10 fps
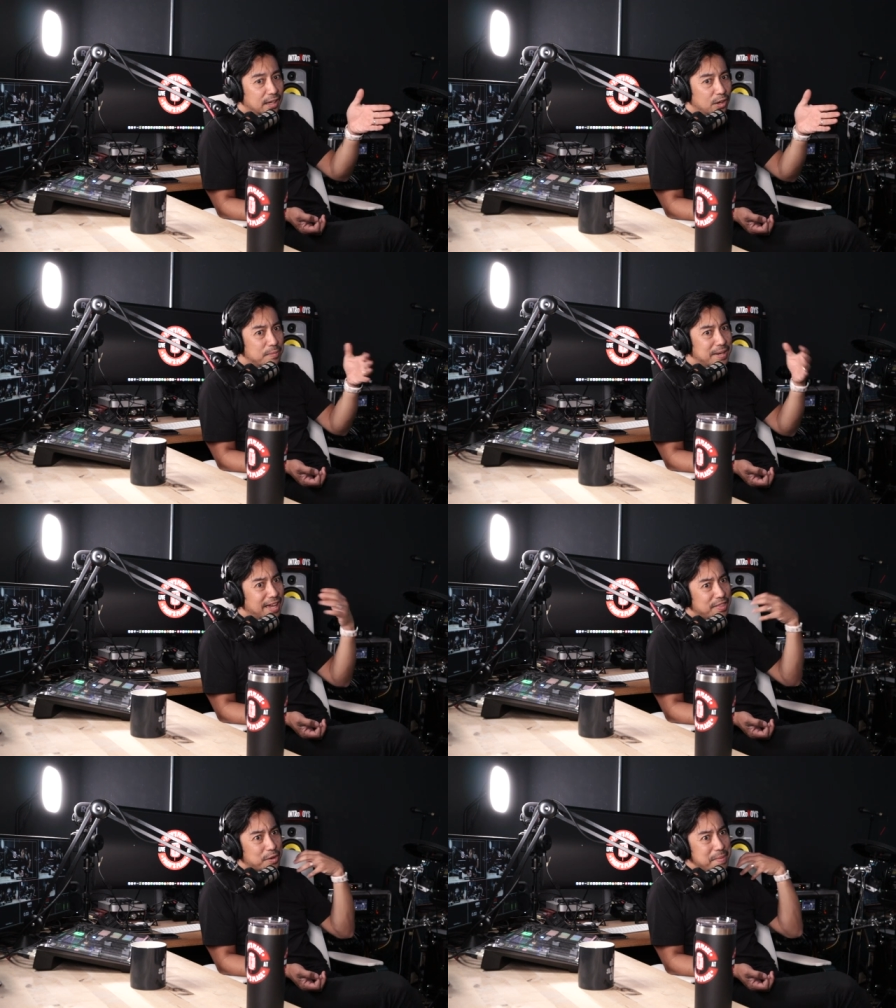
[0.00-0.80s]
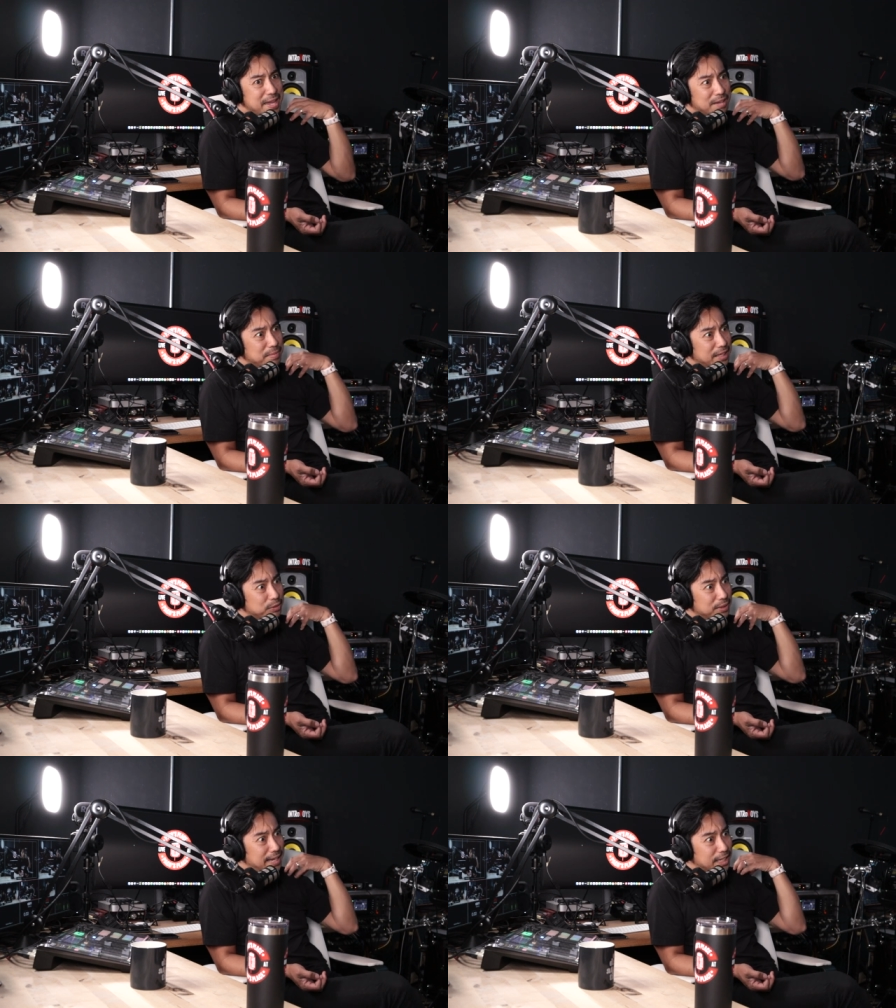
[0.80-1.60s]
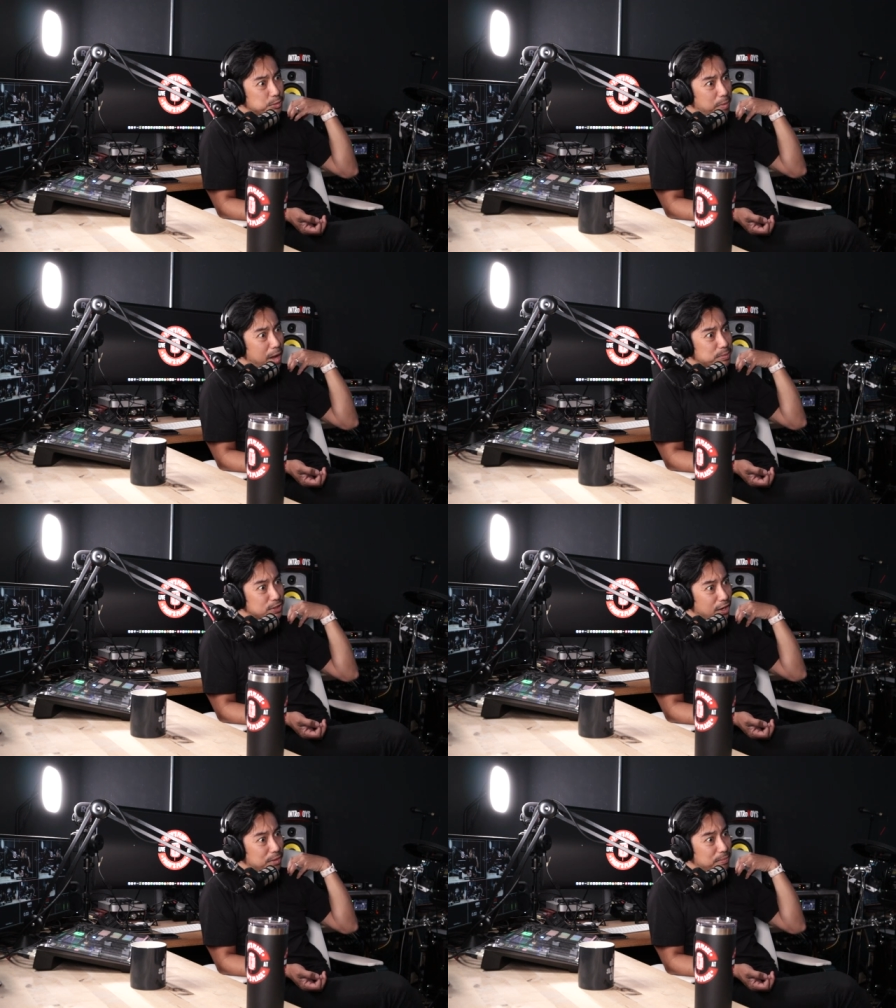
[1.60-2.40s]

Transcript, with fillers: oh my God, they're making me into the next pop star?